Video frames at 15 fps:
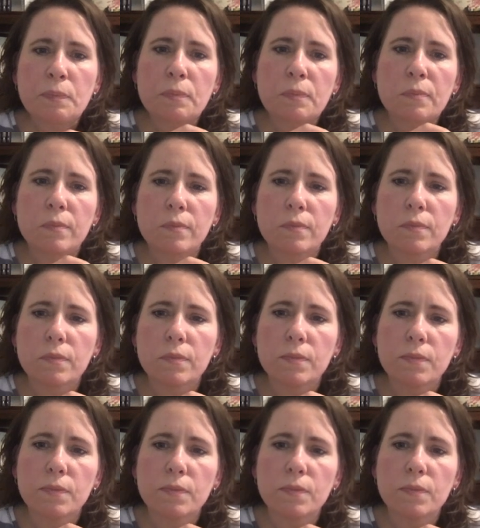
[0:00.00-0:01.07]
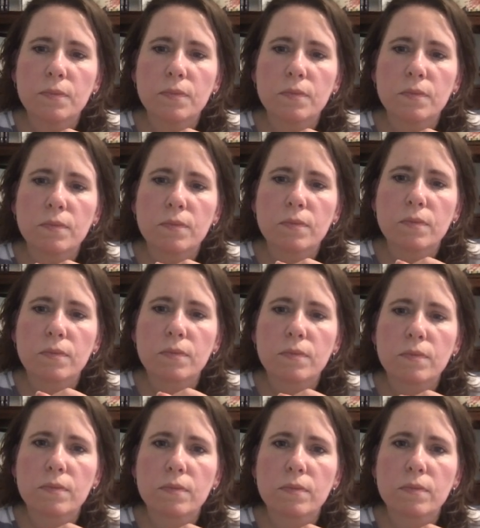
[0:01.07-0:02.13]

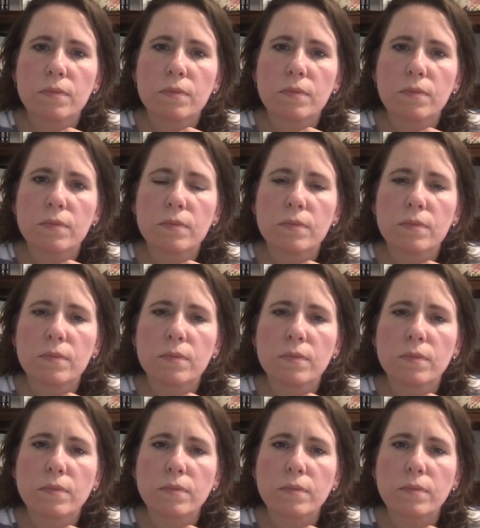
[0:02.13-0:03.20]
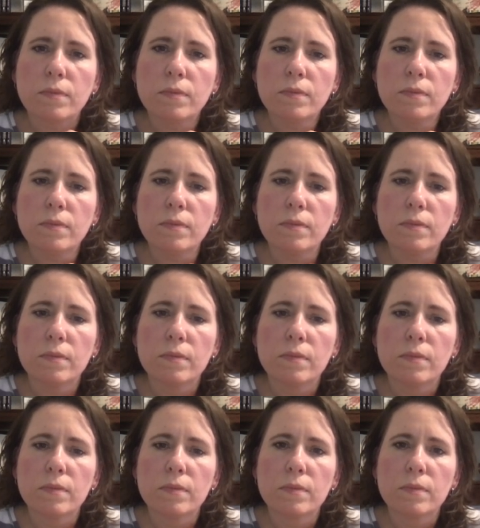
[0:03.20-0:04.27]

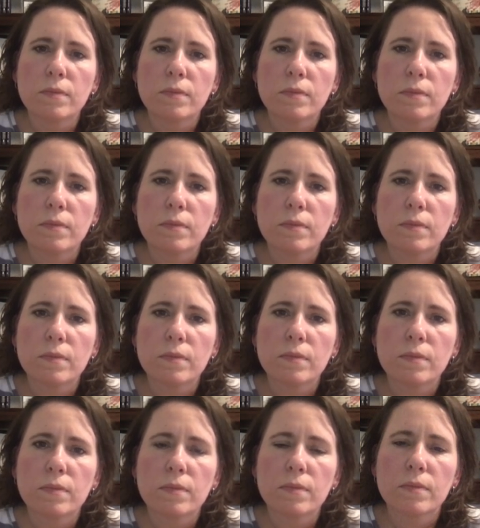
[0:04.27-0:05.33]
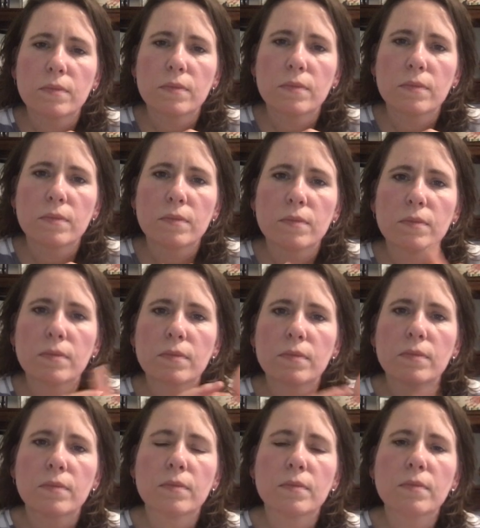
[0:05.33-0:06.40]

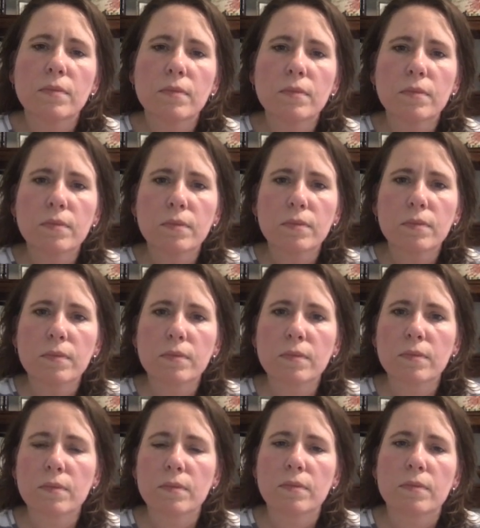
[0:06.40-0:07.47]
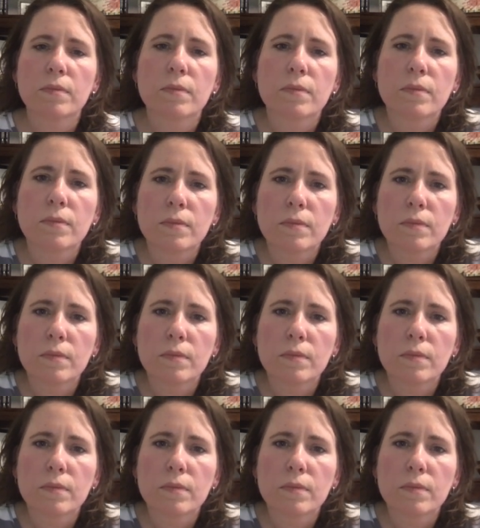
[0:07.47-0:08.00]
The person shown says nothing.